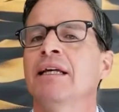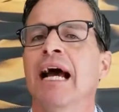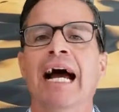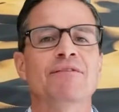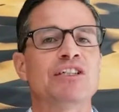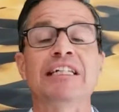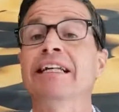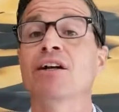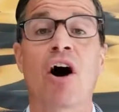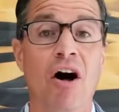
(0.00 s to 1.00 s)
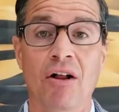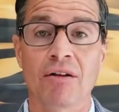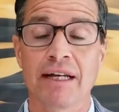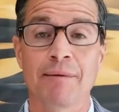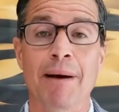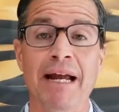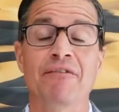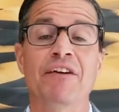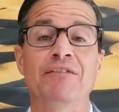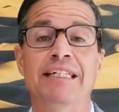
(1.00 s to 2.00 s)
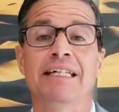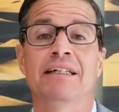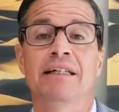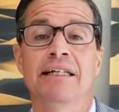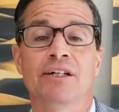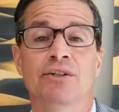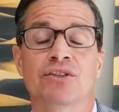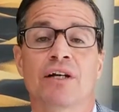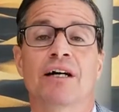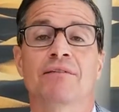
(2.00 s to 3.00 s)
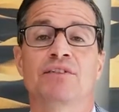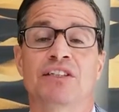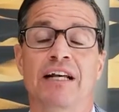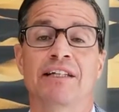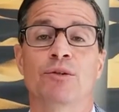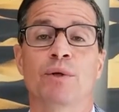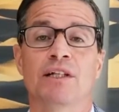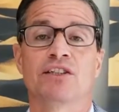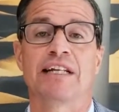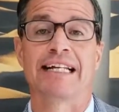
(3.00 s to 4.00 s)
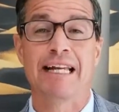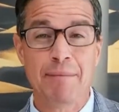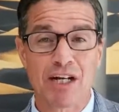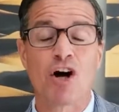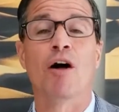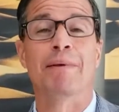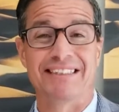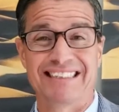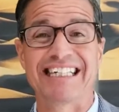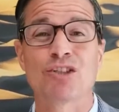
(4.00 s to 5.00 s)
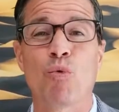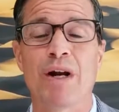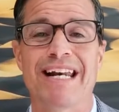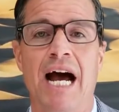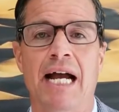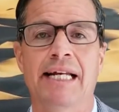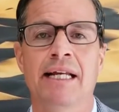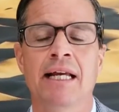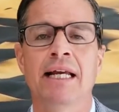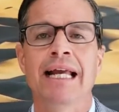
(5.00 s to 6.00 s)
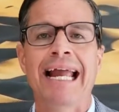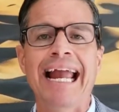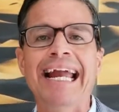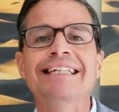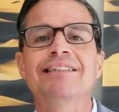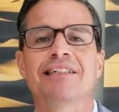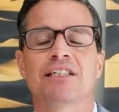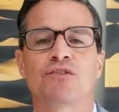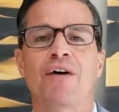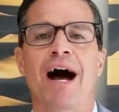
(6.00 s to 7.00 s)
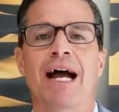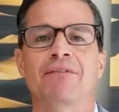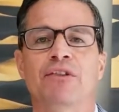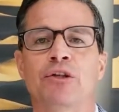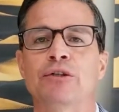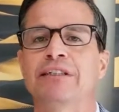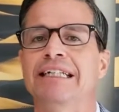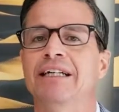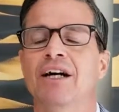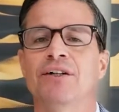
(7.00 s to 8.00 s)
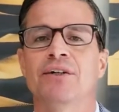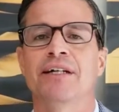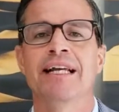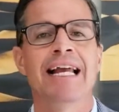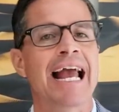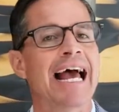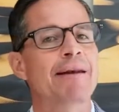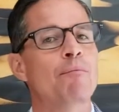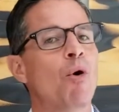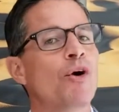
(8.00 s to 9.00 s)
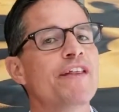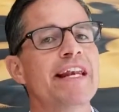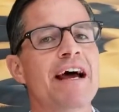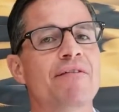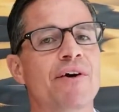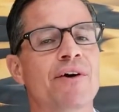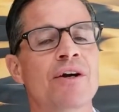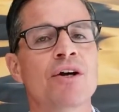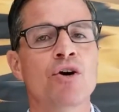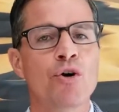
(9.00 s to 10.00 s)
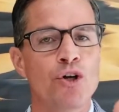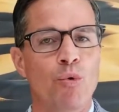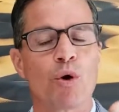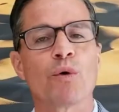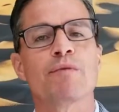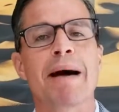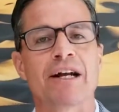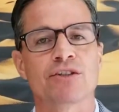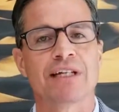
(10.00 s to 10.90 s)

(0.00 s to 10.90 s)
I've seen it all in my 15 years of selling real estate. Give me a call. I'm at 619 865 1300. And more than ever, who you work with matters.